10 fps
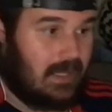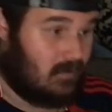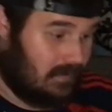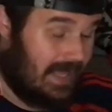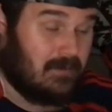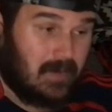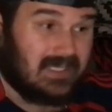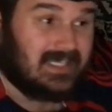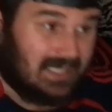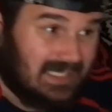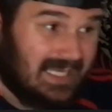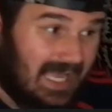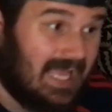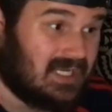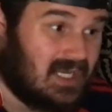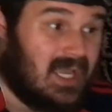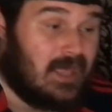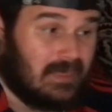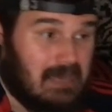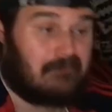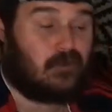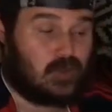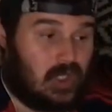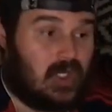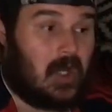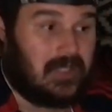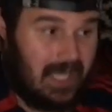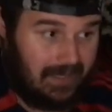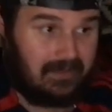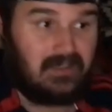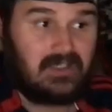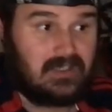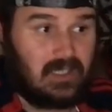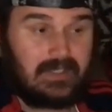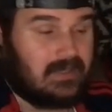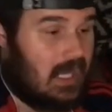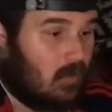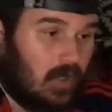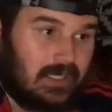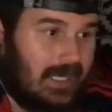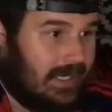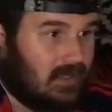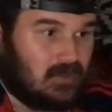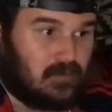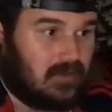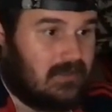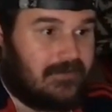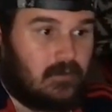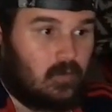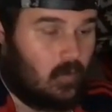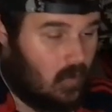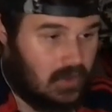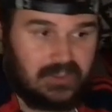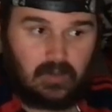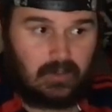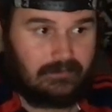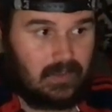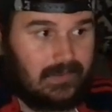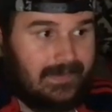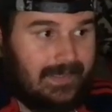They basically had their foot on our neck. Like, they weren't letting us breathe whatsoever.